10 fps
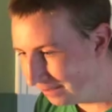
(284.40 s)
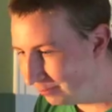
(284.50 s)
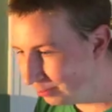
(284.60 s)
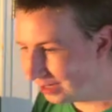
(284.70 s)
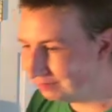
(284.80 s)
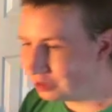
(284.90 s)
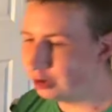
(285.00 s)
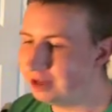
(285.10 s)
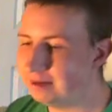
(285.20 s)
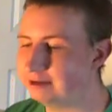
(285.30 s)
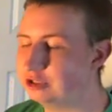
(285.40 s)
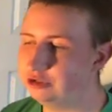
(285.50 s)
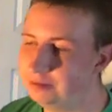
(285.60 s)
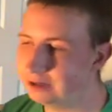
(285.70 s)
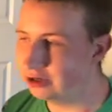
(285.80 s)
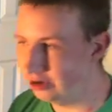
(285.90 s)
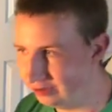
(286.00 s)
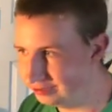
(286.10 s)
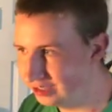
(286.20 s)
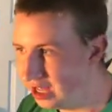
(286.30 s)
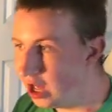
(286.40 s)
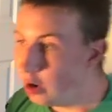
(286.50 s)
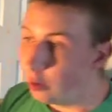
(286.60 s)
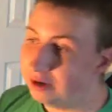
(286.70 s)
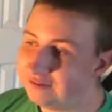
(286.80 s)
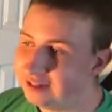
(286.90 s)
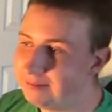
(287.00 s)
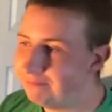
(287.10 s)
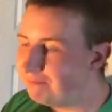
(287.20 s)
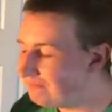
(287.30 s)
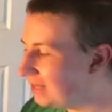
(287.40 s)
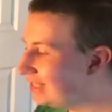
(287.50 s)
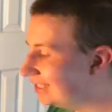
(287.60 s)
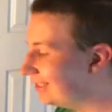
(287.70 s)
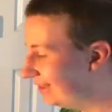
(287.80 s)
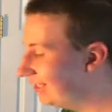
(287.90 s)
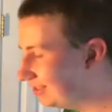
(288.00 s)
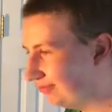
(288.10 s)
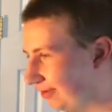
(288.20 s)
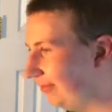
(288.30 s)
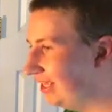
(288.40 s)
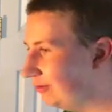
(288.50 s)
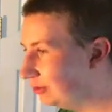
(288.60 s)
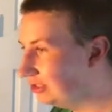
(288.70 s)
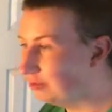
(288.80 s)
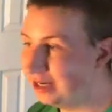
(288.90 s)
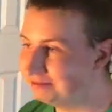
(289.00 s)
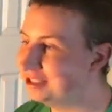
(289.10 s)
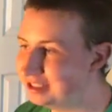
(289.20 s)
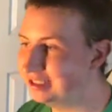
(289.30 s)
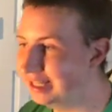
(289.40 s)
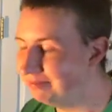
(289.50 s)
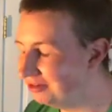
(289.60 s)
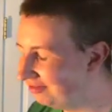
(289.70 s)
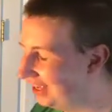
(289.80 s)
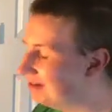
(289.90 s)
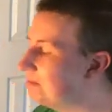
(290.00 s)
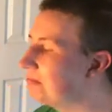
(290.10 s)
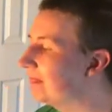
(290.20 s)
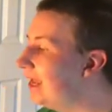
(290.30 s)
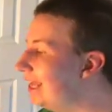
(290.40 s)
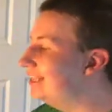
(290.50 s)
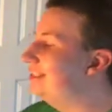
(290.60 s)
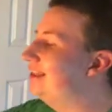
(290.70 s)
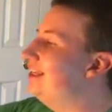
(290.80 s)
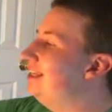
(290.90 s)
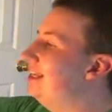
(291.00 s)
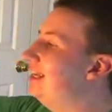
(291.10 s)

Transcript: when I'm talking about supercars, one of the biggest things for me, which is why I'm such a Lambo fan, is the